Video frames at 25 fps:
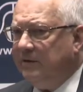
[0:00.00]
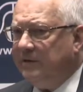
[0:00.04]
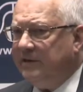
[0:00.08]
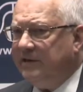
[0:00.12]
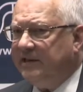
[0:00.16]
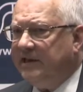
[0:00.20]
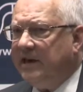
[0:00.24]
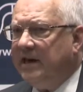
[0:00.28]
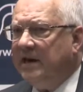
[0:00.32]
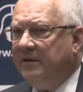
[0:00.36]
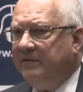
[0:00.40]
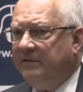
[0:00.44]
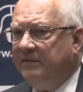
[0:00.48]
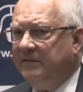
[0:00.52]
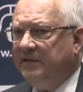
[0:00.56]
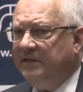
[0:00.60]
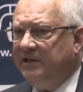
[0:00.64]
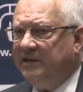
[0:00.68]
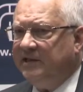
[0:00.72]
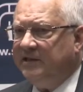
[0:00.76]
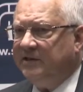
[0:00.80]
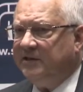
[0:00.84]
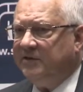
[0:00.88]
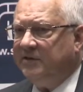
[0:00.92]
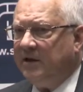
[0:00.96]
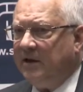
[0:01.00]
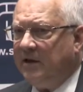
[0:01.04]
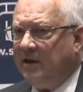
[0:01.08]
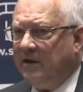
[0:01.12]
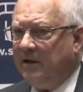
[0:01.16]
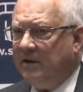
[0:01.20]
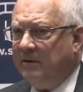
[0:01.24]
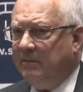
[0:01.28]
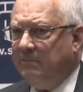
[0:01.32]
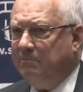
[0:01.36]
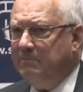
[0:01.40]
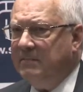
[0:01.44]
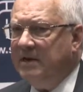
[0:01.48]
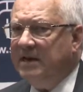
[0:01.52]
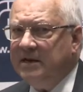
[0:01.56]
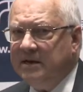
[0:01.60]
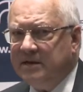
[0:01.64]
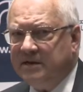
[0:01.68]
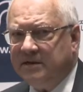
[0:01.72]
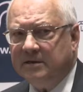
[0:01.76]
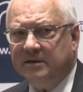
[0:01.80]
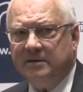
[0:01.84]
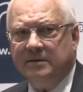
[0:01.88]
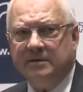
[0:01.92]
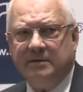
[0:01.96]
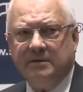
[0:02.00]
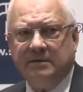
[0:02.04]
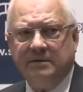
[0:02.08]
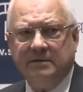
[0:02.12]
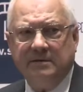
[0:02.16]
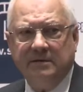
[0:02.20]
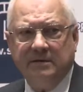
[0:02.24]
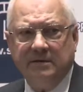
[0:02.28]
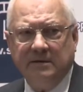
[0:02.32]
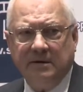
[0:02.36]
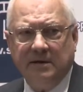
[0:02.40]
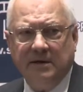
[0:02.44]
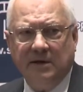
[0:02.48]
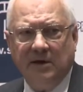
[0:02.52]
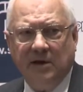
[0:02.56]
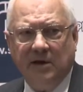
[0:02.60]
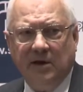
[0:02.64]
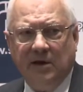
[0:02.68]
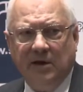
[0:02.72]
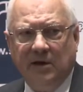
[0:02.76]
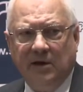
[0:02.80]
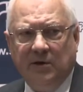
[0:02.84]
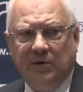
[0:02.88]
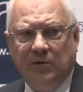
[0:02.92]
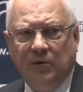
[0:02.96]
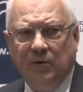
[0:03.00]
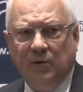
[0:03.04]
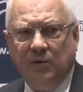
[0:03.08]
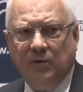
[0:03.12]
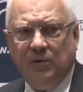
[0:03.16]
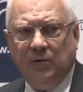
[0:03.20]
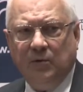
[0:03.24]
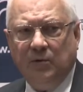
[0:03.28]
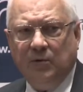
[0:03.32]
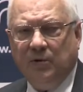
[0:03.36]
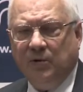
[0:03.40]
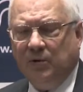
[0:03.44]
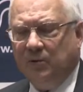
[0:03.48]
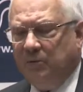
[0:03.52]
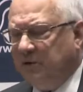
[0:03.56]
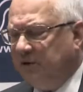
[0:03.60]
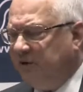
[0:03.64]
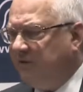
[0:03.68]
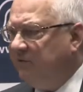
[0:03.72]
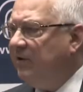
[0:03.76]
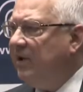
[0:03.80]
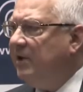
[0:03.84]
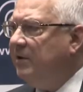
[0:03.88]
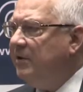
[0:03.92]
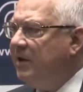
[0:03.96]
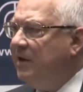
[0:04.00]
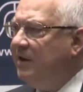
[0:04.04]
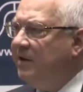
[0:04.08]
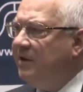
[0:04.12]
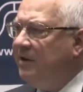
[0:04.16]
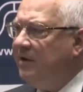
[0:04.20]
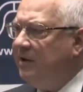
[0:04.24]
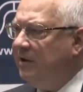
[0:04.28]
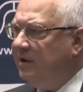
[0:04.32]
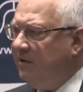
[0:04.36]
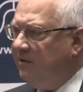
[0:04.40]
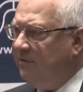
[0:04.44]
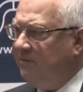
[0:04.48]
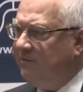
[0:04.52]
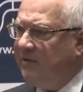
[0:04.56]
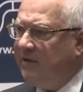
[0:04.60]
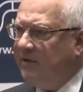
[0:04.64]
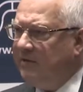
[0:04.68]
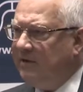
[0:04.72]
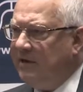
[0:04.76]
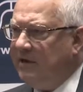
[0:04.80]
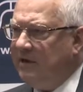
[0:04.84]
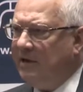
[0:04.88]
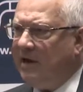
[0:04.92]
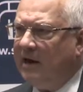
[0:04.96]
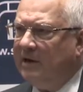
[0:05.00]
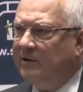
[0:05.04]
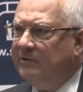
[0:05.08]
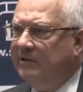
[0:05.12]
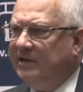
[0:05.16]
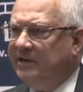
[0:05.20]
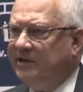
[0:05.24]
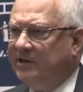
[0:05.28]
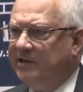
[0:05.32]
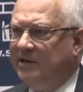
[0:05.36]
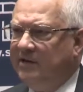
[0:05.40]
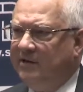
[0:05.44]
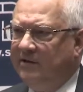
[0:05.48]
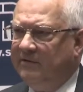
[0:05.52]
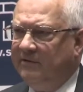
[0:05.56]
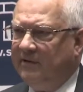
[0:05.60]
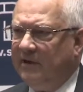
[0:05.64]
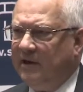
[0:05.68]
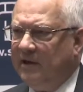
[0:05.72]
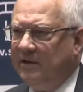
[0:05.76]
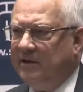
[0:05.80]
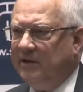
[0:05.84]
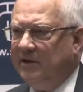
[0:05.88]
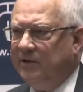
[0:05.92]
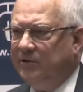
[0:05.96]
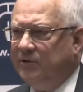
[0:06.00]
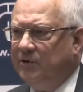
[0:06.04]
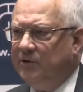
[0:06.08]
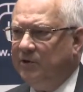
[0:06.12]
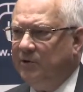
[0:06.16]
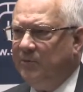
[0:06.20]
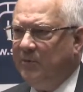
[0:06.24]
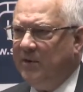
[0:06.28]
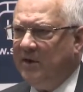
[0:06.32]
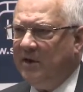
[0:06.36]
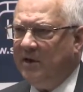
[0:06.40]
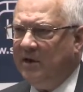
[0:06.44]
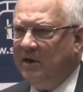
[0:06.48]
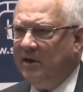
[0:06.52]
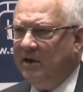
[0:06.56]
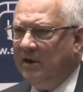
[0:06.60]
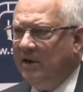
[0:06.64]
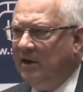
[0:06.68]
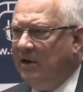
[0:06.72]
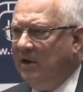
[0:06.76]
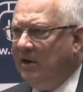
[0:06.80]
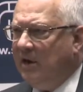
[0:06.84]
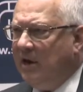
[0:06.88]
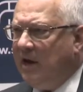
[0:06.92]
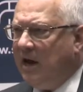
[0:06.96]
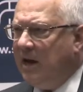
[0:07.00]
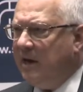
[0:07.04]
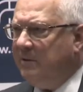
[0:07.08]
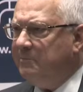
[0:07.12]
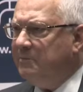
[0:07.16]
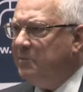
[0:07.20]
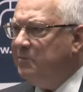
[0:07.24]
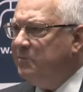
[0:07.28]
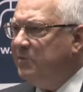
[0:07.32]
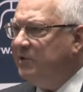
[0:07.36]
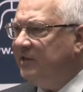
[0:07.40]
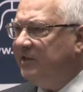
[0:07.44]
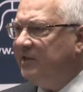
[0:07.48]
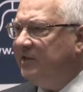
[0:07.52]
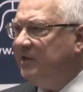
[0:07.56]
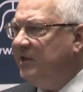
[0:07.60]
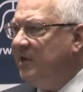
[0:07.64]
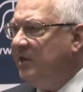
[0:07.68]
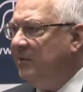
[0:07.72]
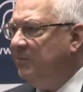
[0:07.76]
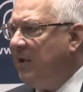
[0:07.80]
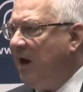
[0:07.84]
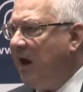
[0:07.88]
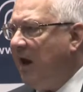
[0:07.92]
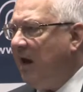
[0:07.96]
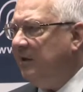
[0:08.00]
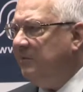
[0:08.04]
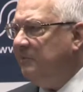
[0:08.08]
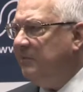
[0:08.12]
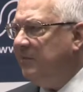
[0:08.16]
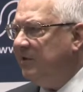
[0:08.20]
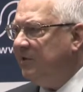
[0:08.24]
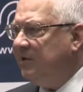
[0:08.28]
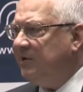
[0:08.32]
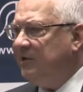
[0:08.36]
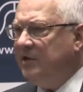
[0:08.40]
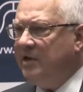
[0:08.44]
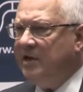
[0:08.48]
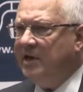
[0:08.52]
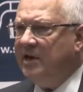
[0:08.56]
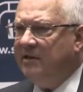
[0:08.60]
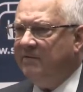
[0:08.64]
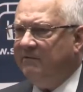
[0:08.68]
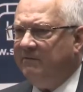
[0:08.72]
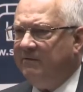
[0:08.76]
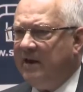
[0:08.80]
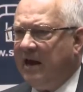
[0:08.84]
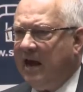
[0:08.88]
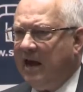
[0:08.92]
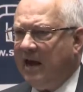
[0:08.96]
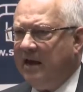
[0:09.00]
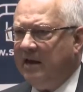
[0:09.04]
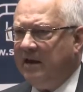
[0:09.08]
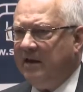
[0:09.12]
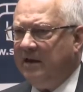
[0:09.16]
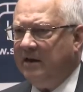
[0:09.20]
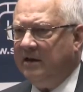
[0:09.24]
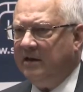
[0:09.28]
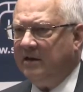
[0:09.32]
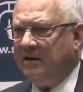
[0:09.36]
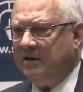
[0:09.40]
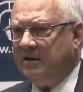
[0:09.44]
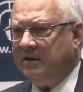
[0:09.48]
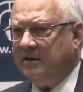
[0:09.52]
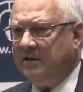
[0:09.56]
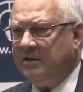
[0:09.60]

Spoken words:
Salafist militant who was very, very aggressive, and he told me, I'm a Muslim, I must live like